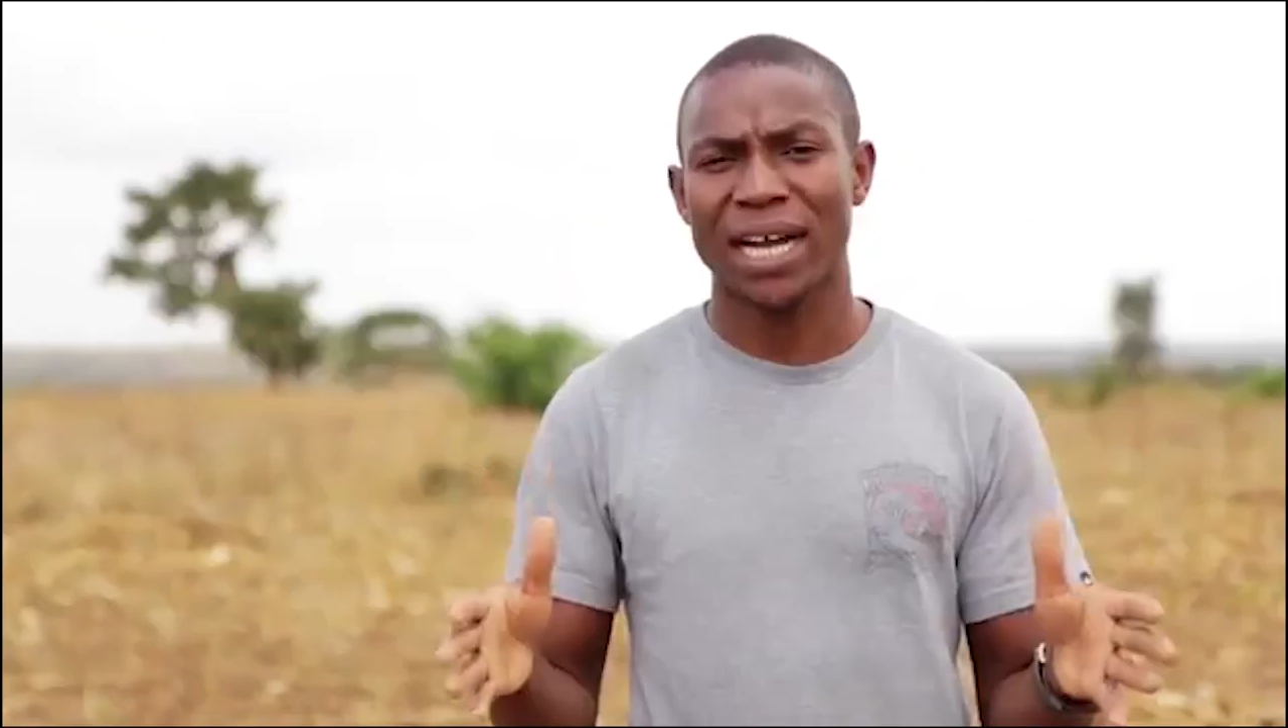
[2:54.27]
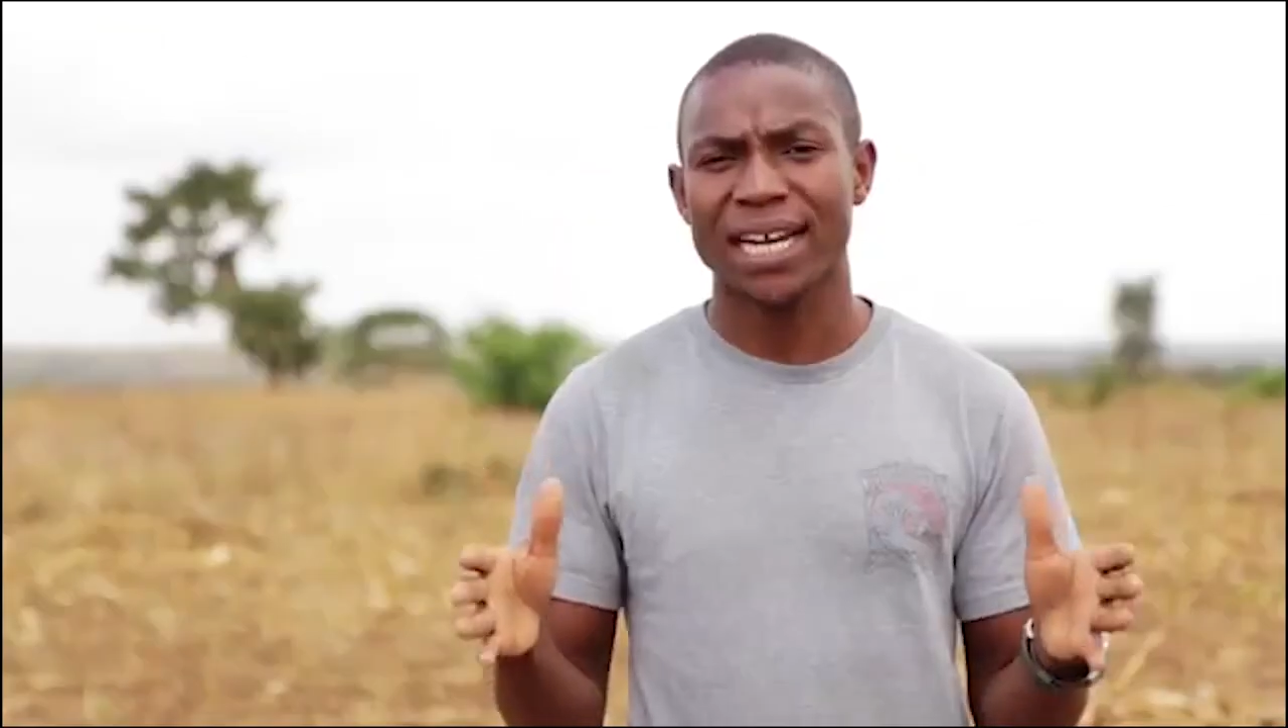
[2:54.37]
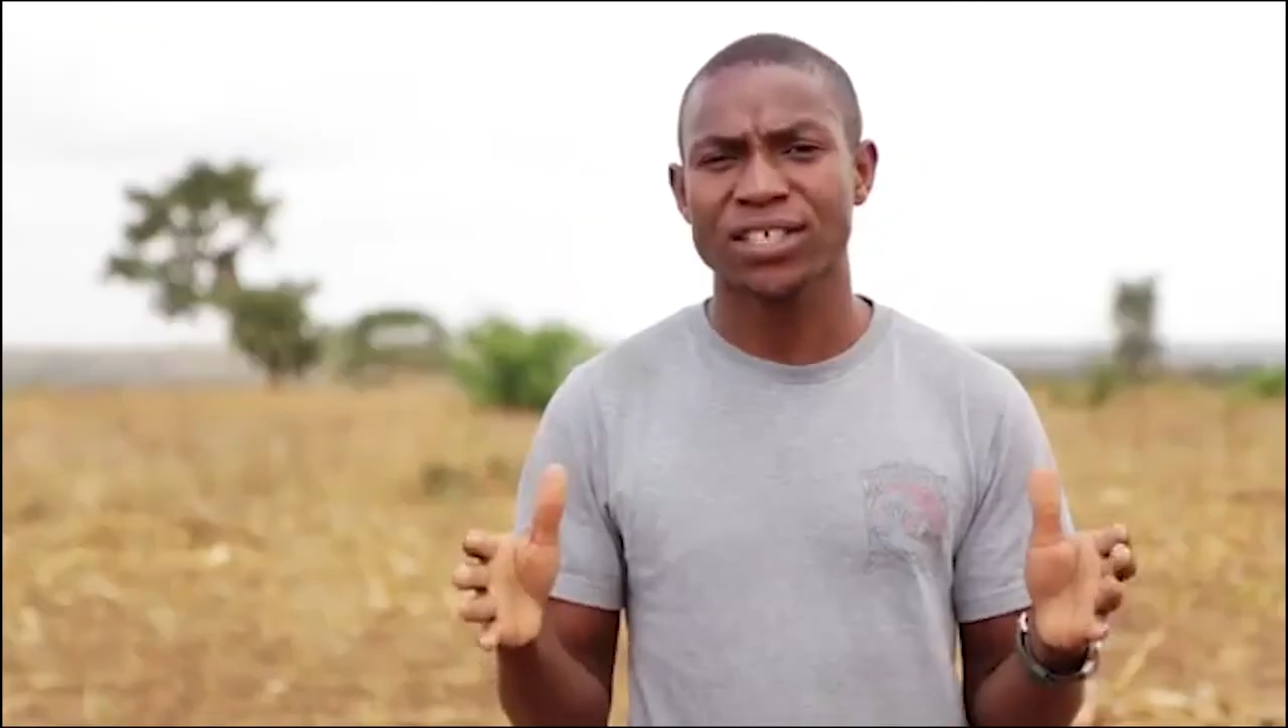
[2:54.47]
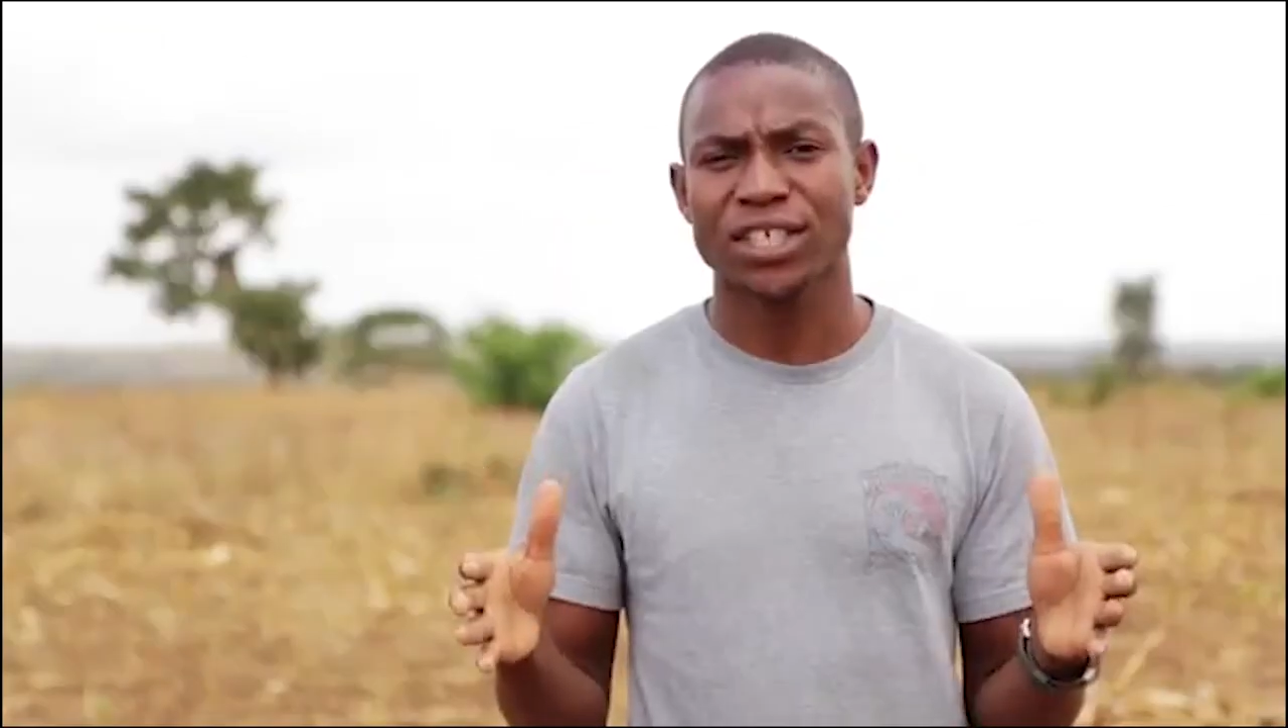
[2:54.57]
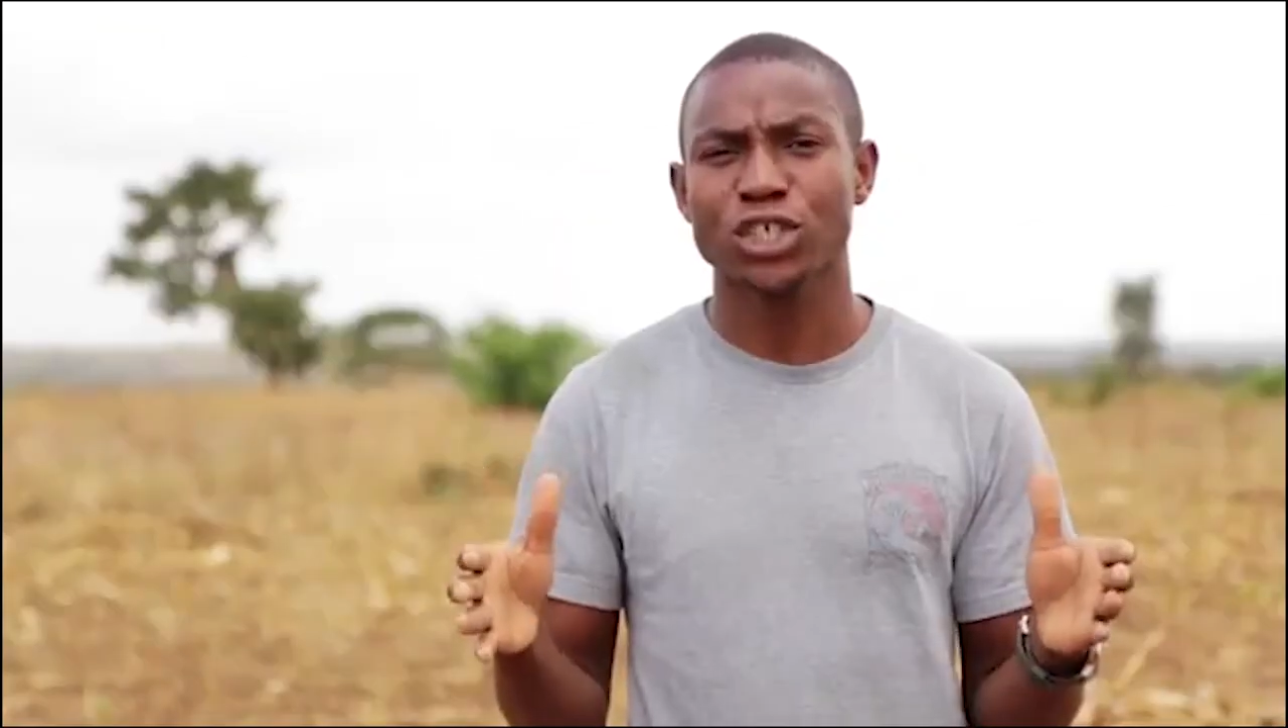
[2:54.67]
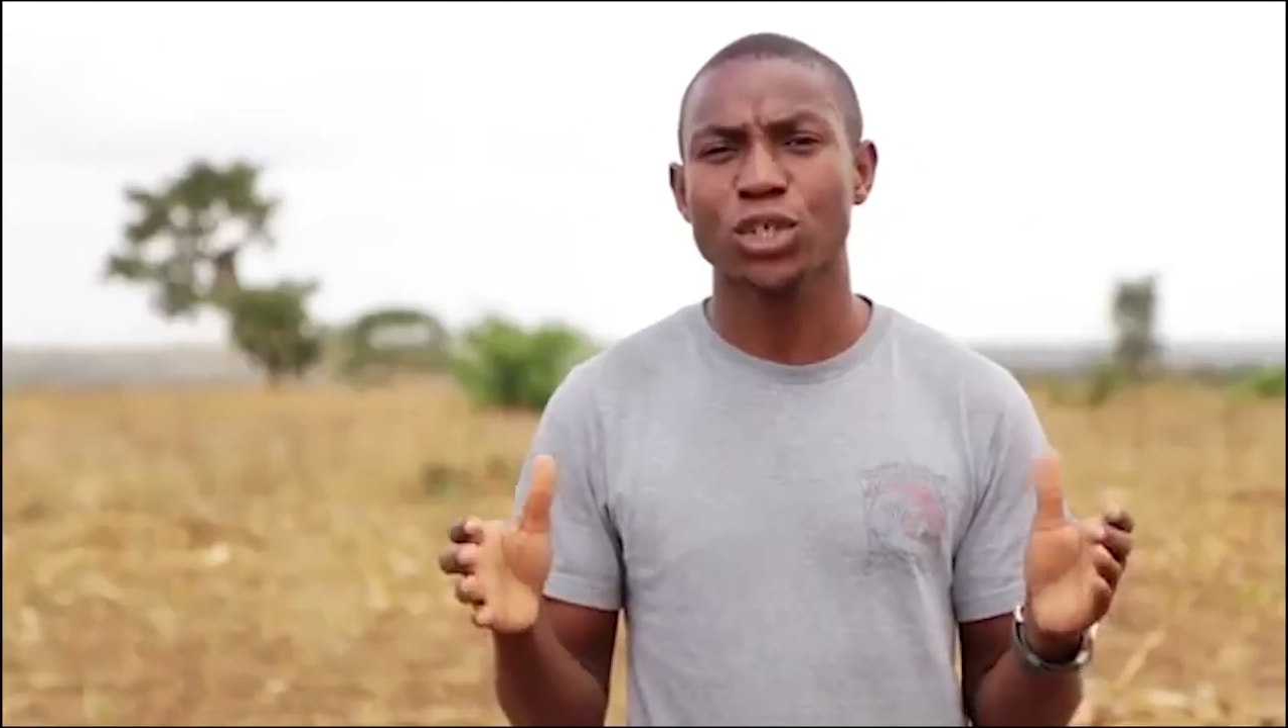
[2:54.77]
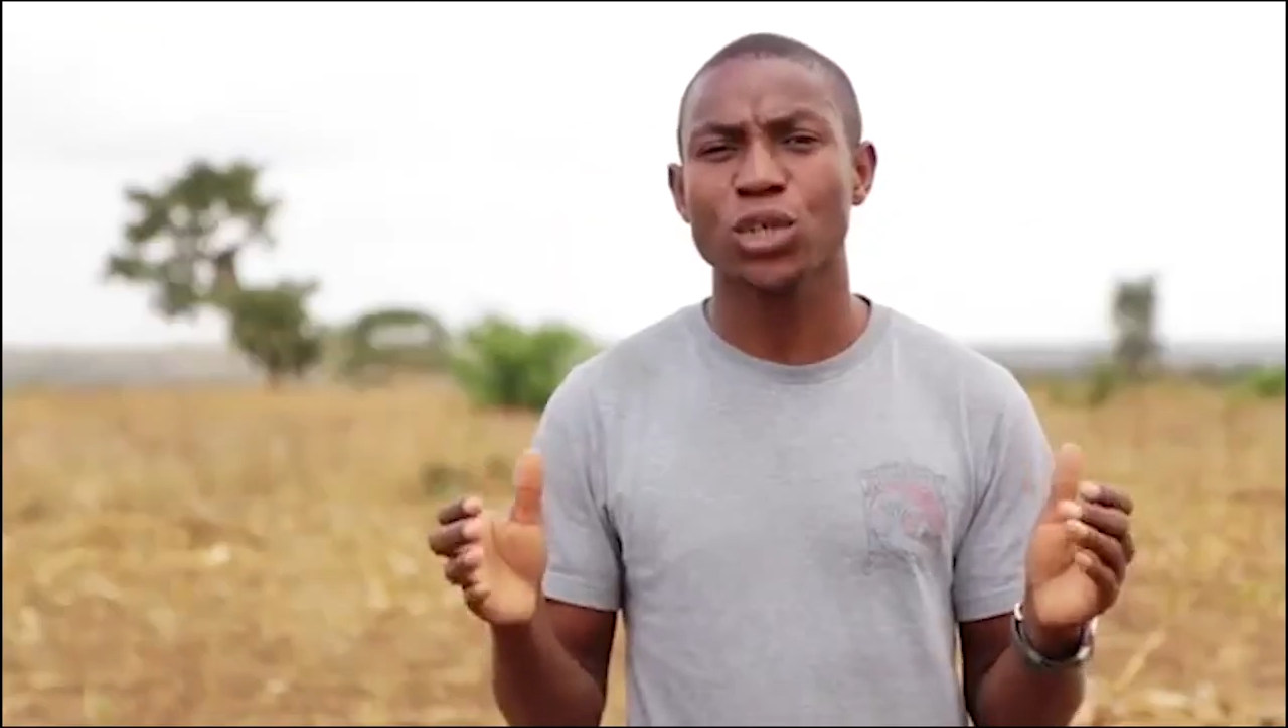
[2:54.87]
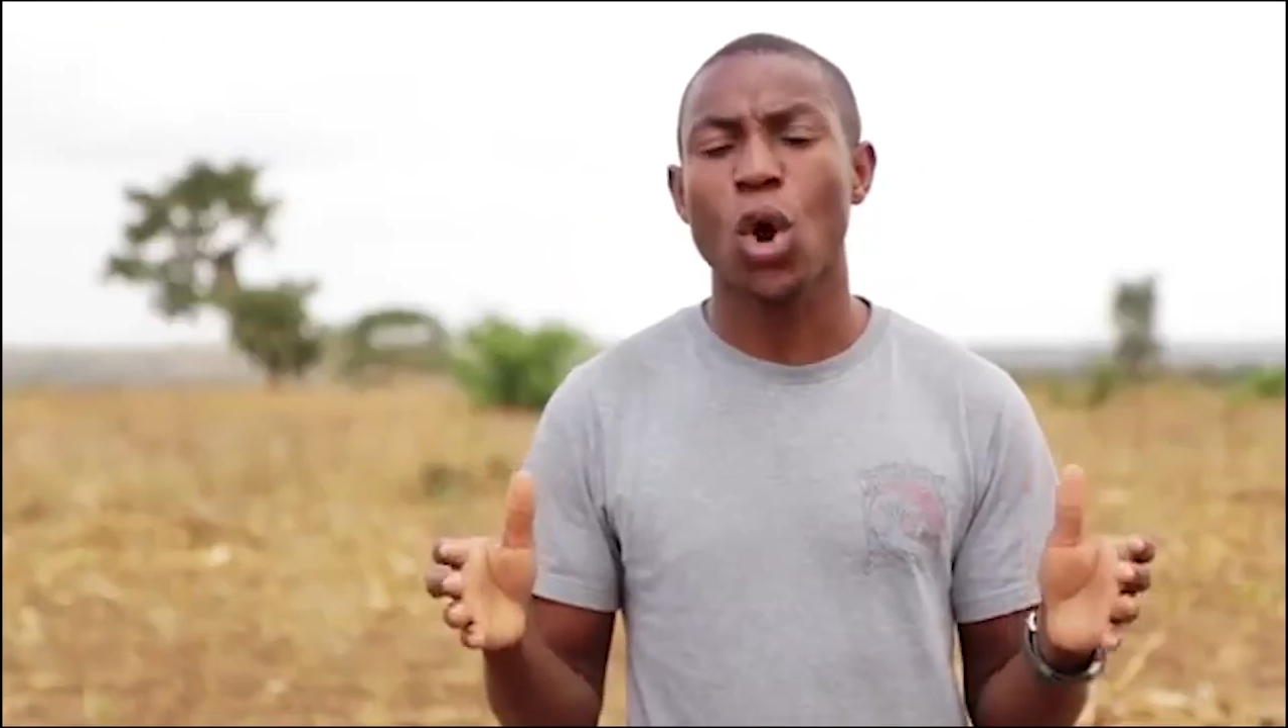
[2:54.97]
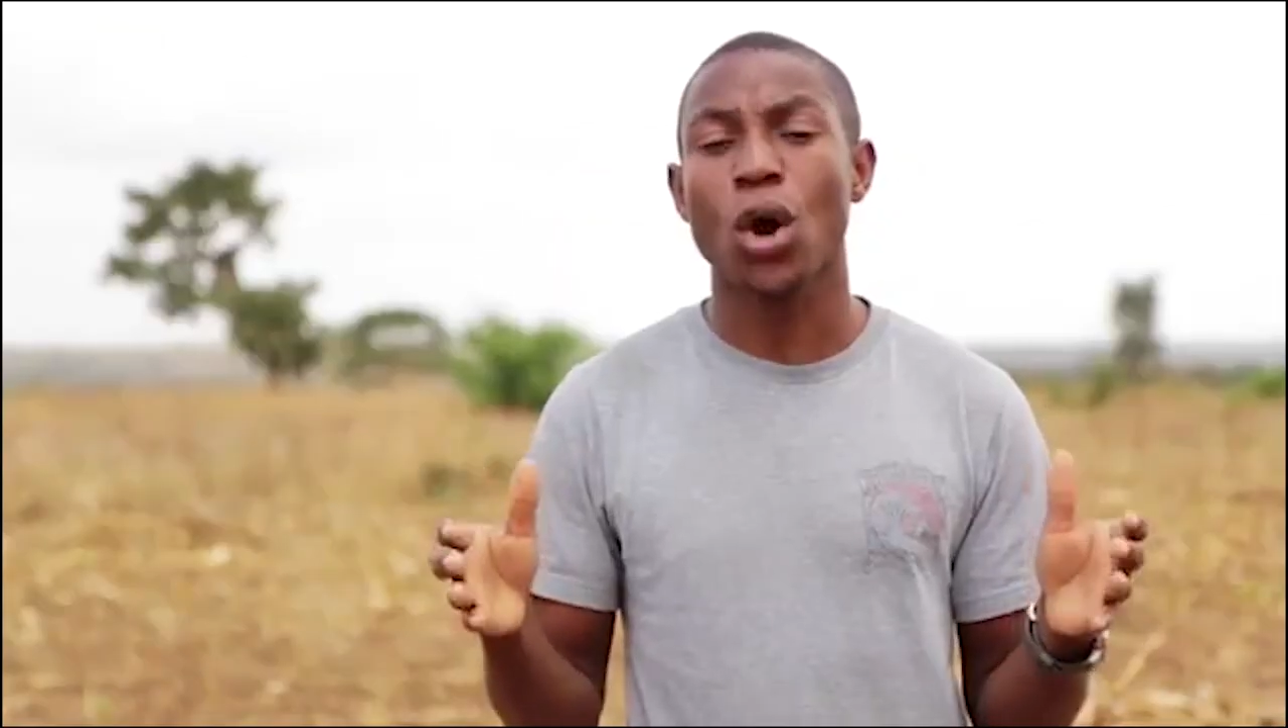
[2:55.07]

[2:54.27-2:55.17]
organization